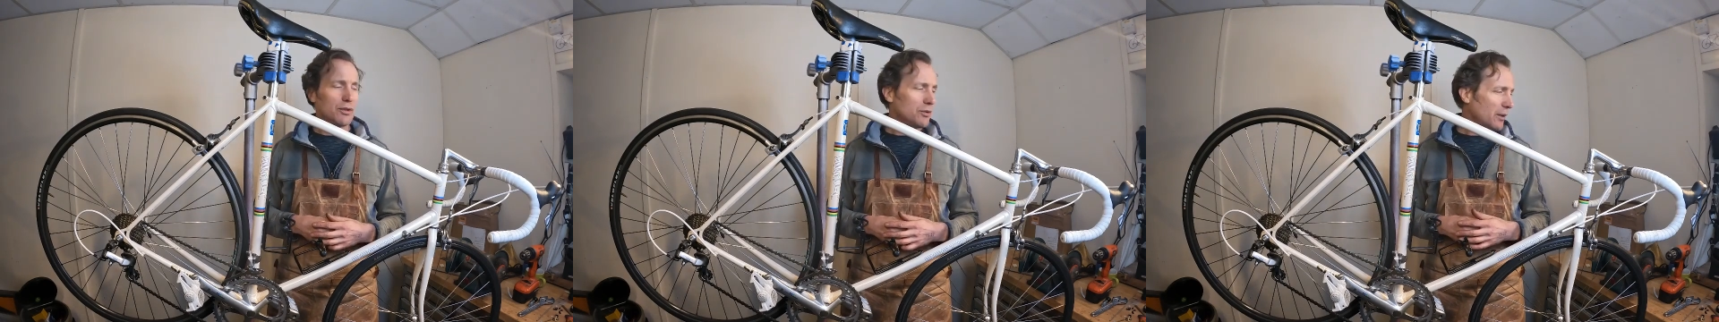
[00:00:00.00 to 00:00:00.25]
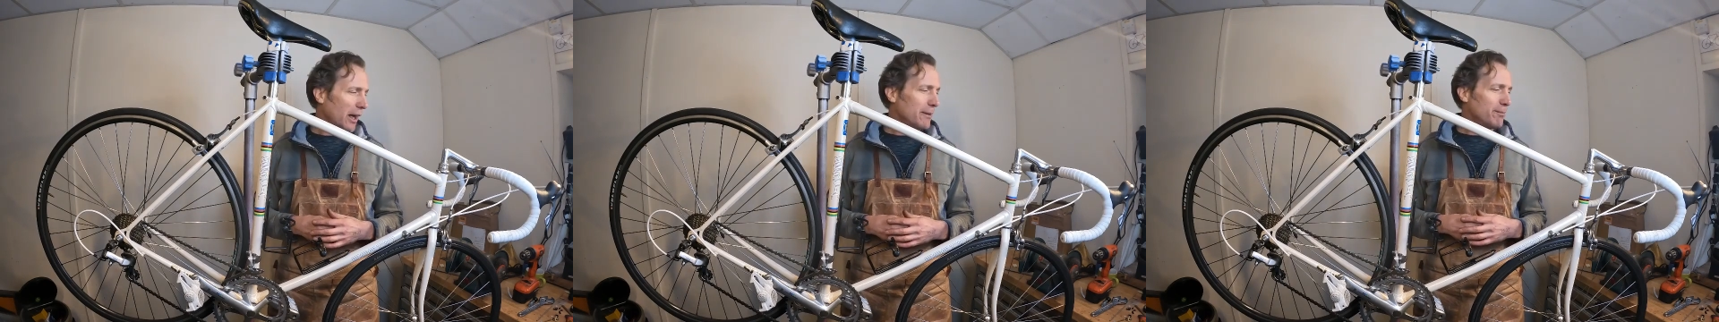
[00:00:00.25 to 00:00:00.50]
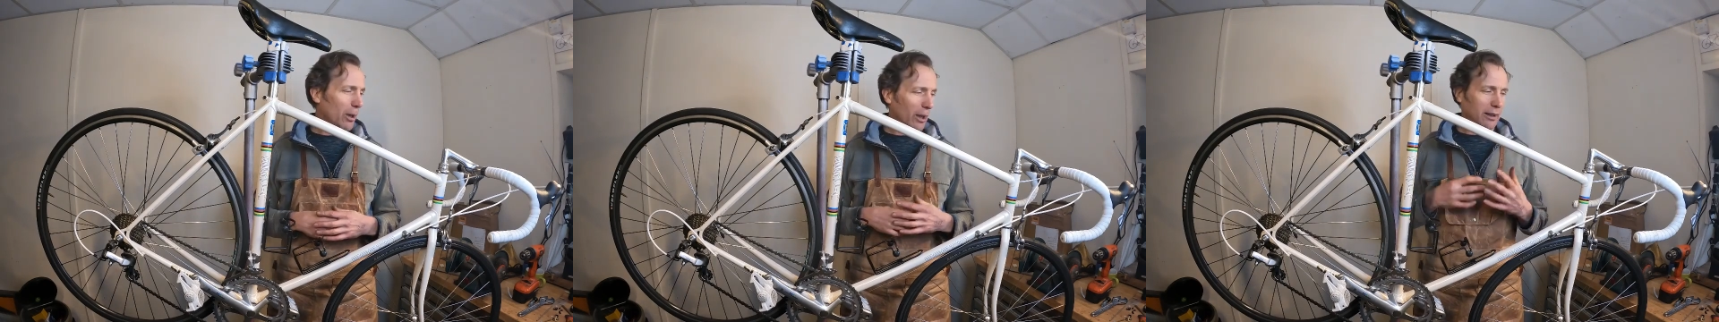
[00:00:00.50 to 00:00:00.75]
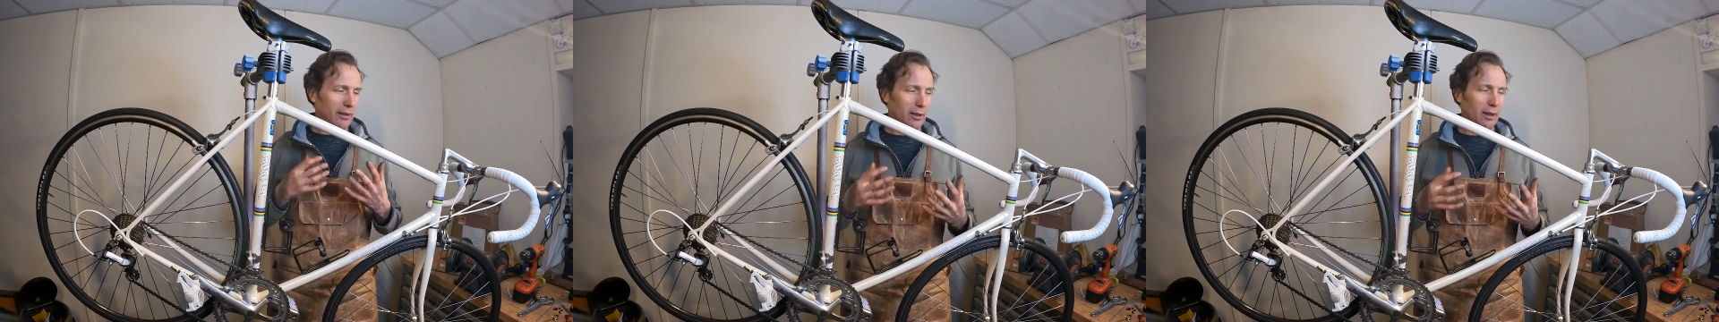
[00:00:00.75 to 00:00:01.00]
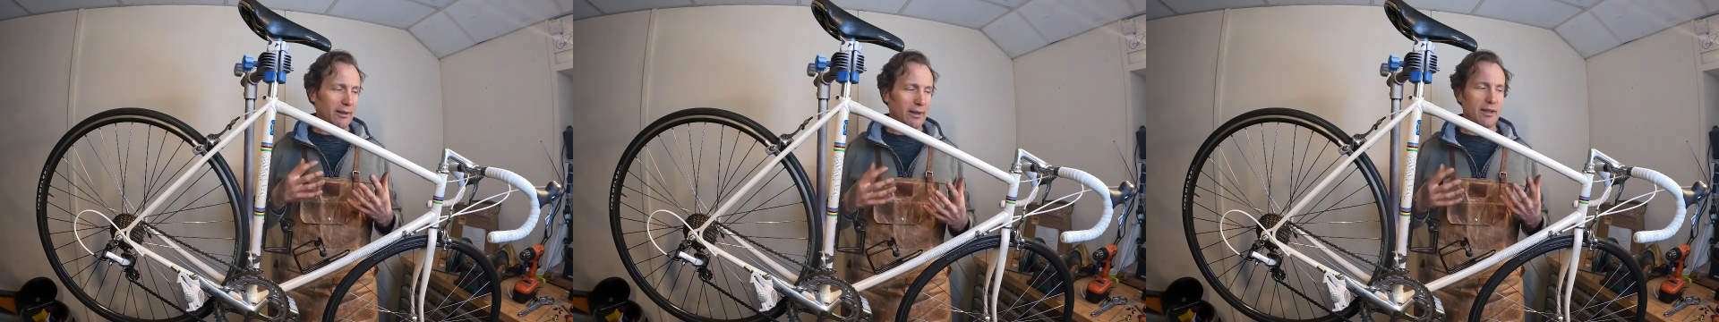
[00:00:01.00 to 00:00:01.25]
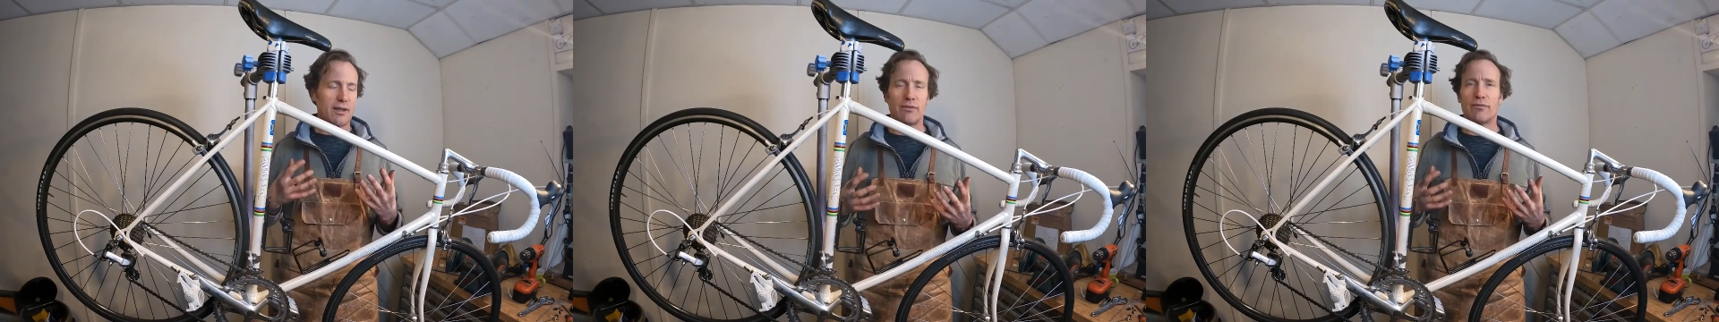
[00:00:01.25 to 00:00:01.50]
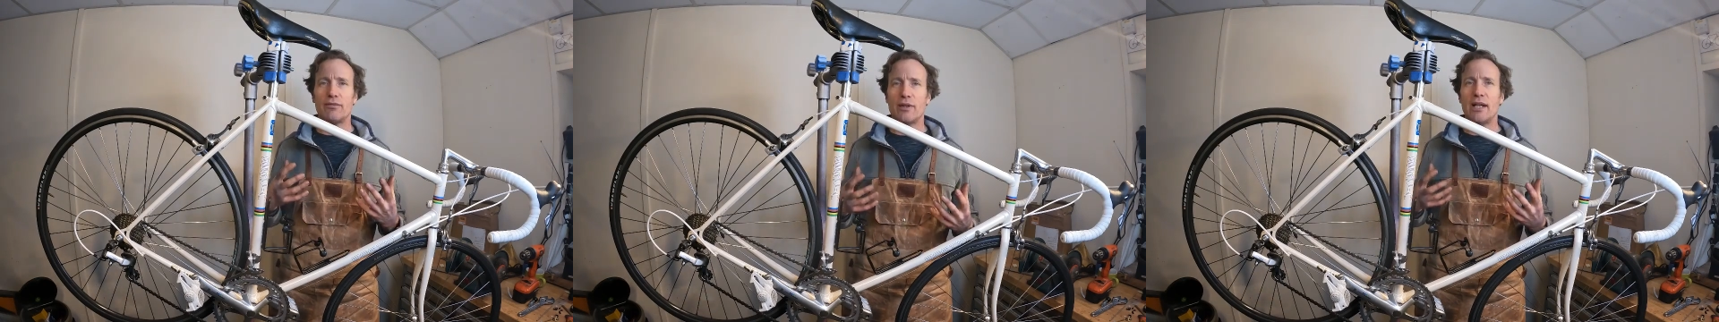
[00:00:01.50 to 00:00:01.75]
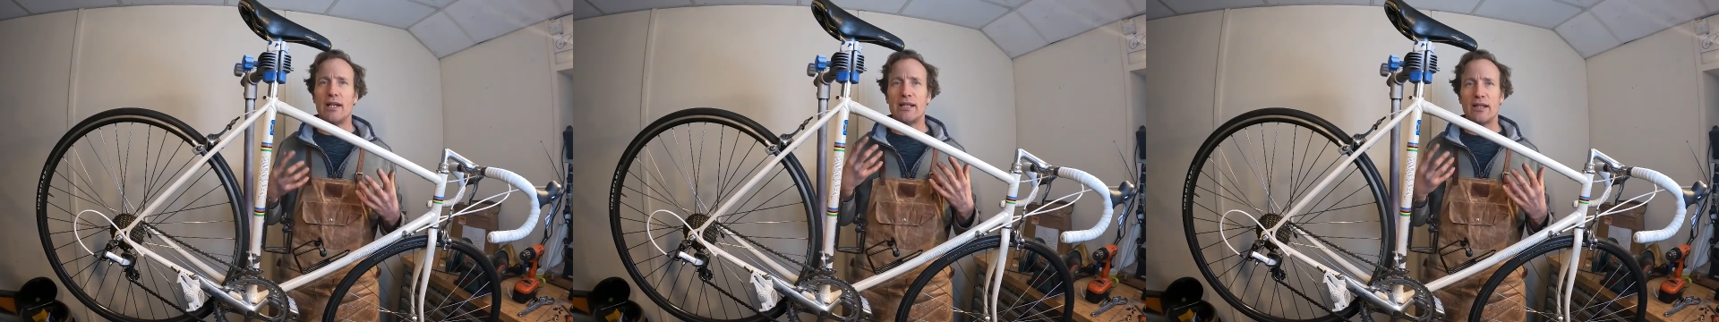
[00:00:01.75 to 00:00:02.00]
to a bike like this to
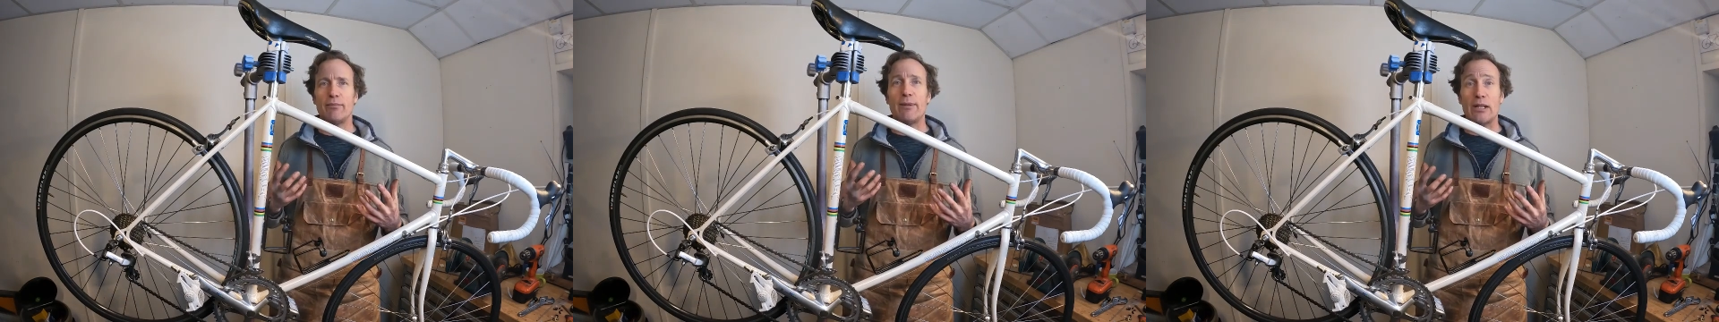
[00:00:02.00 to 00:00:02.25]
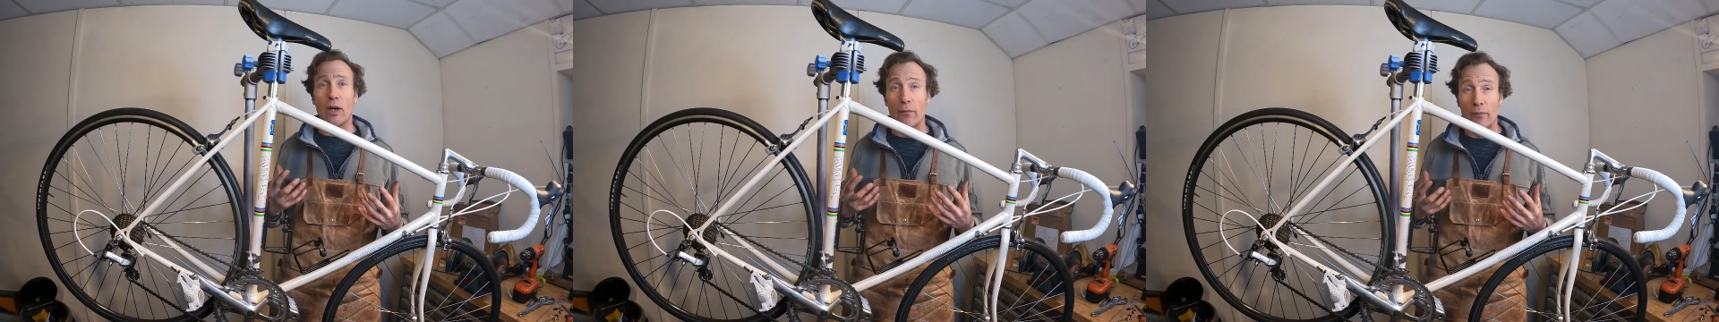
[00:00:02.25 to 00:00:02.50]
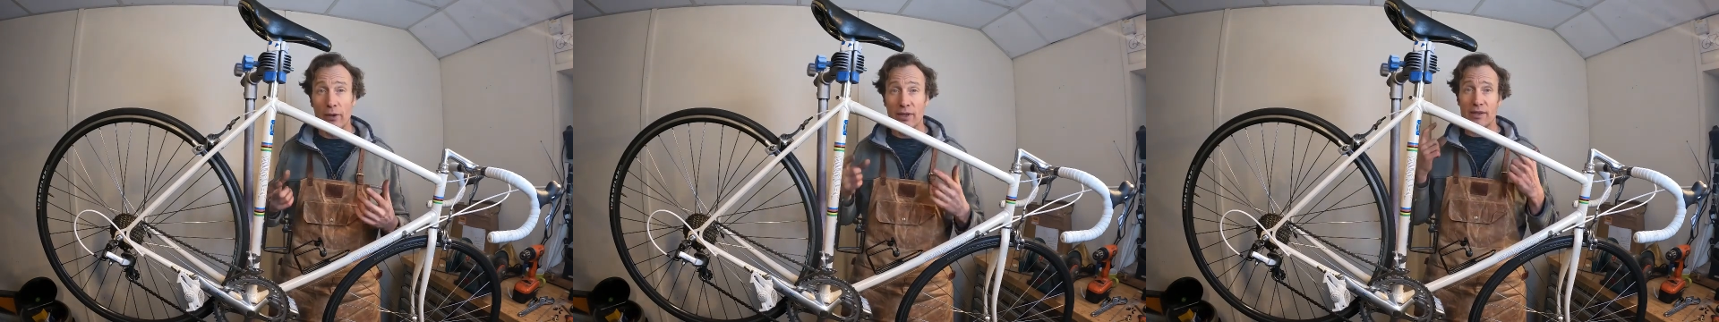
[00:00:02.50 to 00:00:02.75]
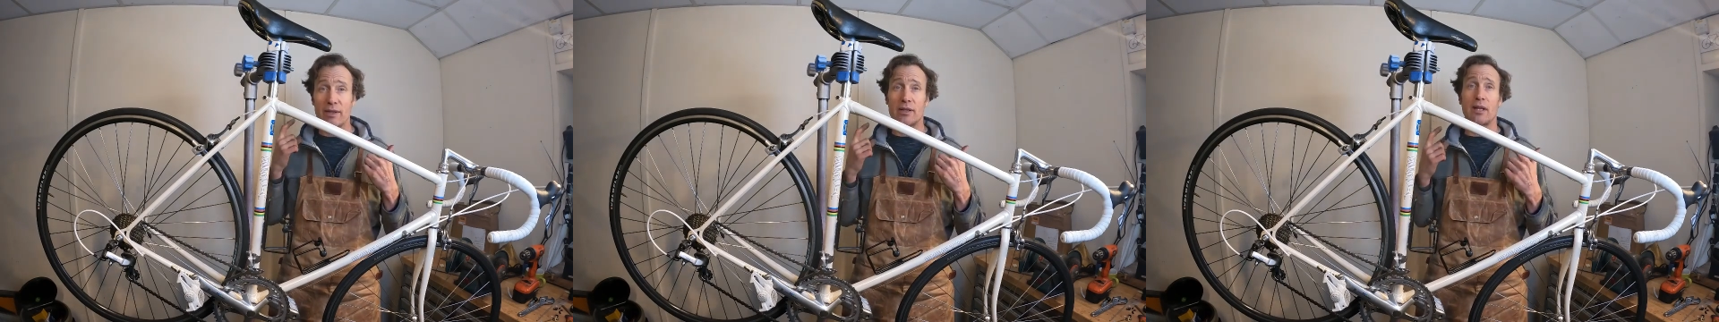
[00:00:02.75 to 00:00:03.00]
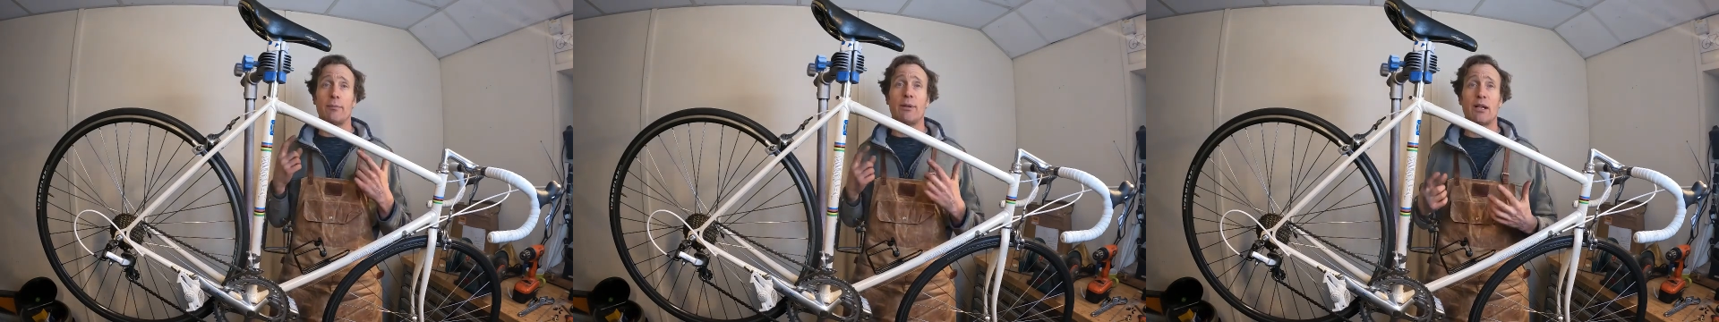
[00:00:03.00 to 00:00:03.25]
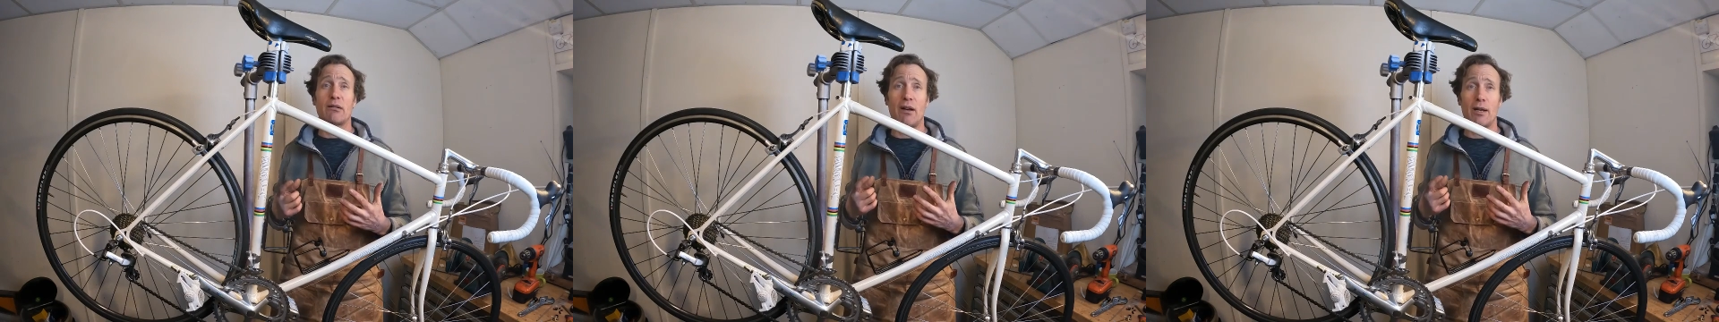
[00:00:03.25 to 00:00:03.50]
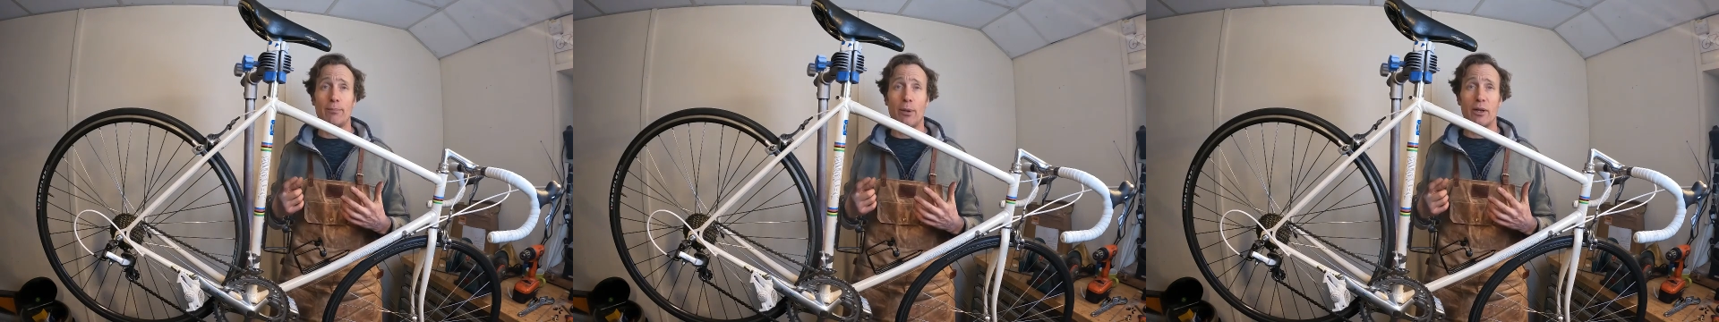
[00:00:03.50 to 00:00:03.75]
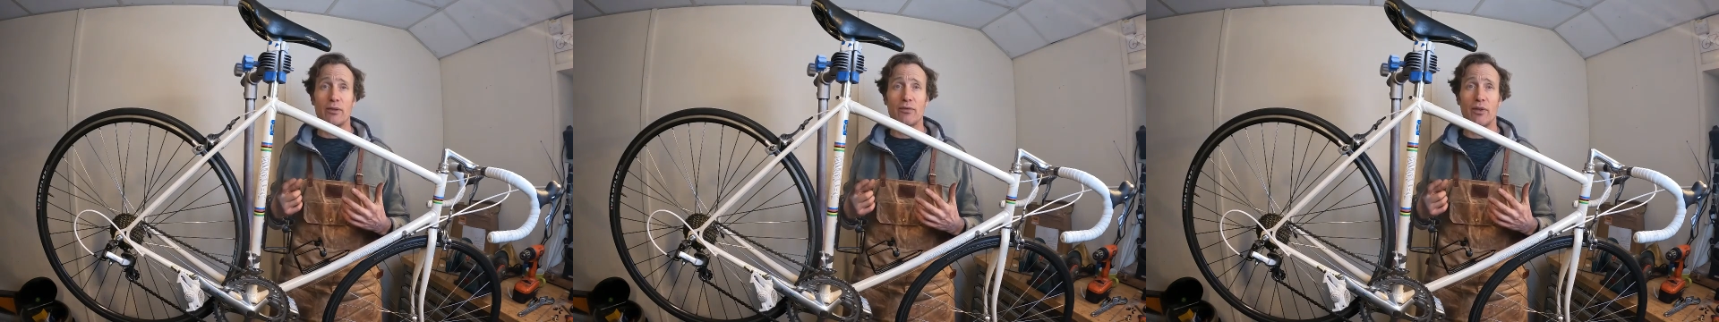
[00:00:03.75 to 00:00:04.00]
really give me confidence that it's going to be a great
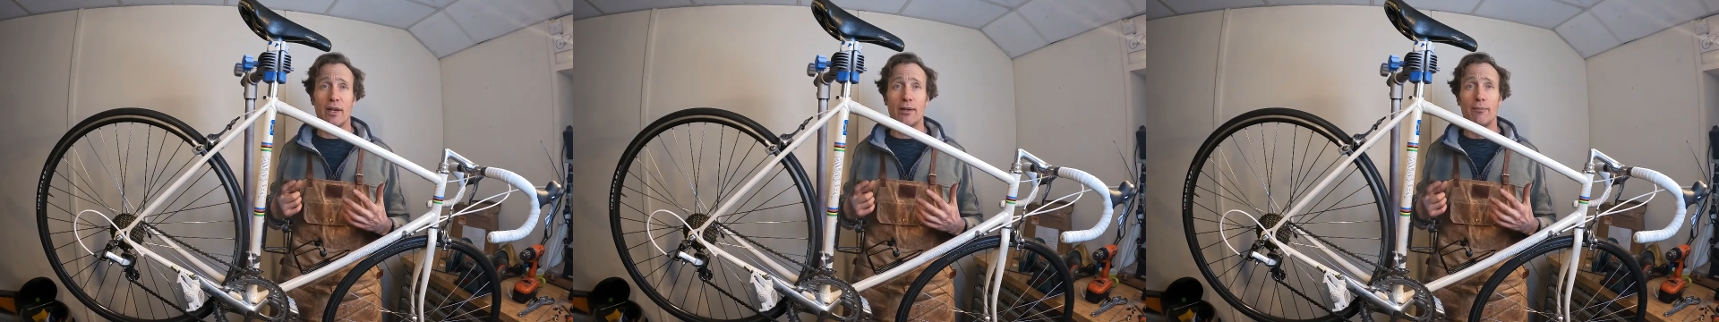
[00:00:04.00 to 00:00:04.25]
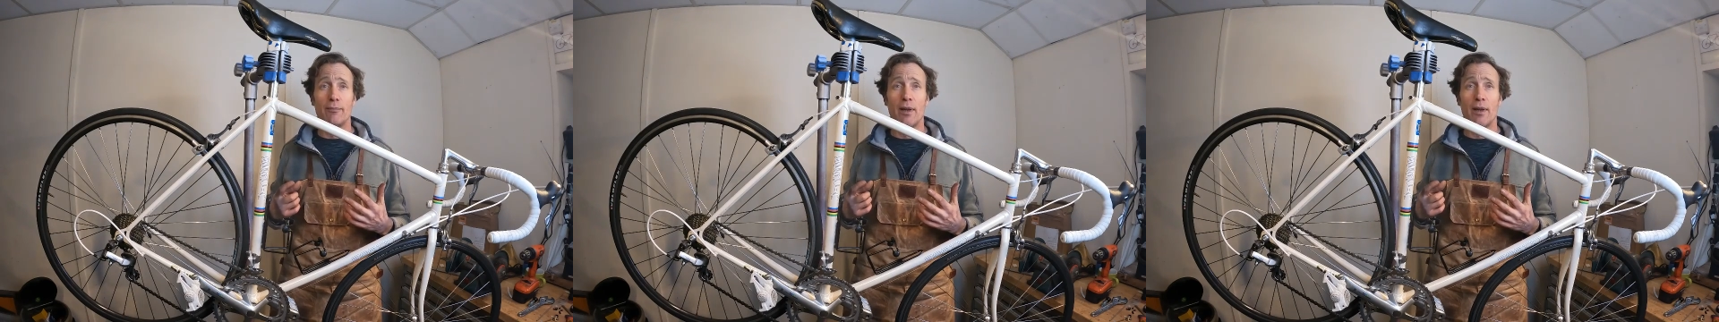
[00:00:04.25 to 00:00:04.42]
bike to ride.